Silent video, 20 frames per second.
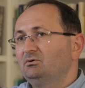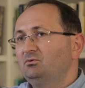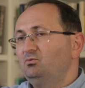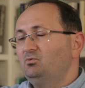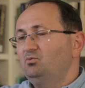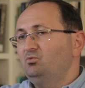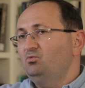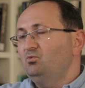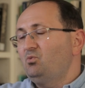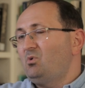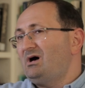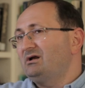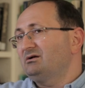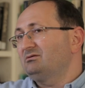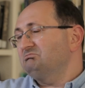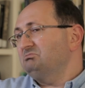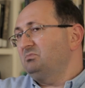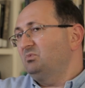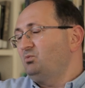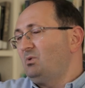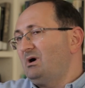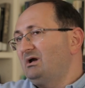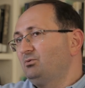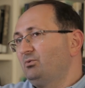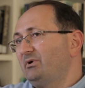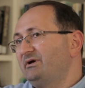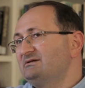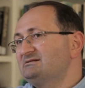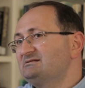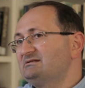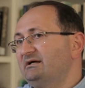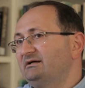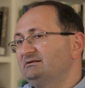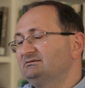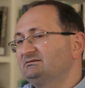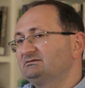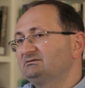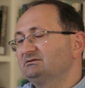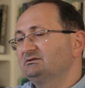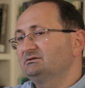One way is that
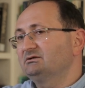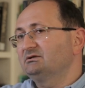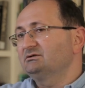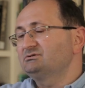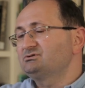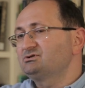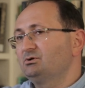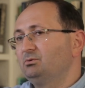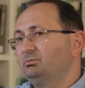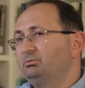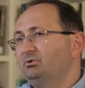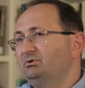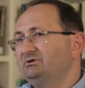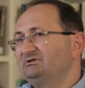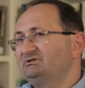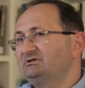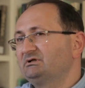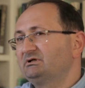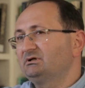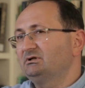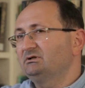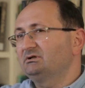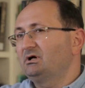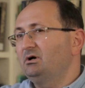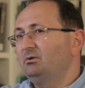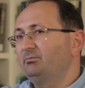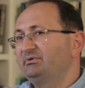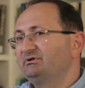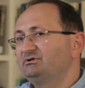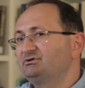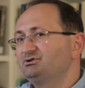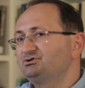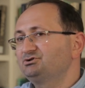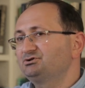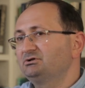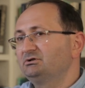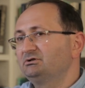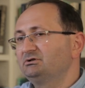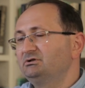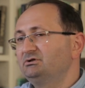geopolitical
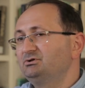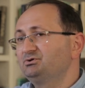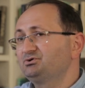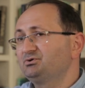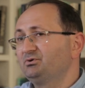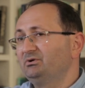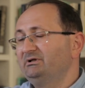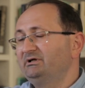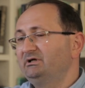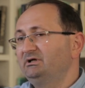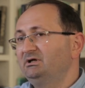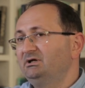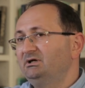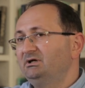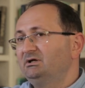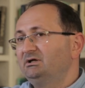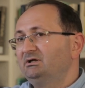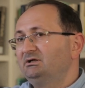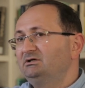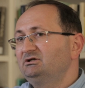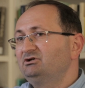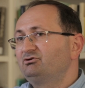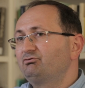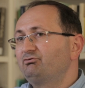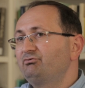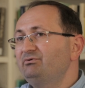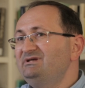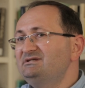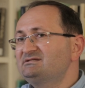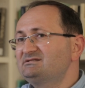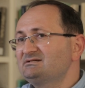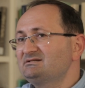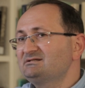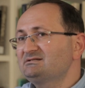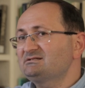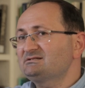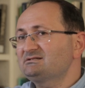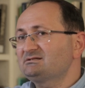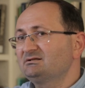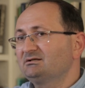competition usually
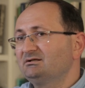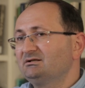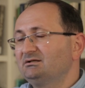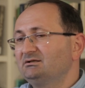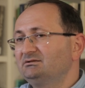increases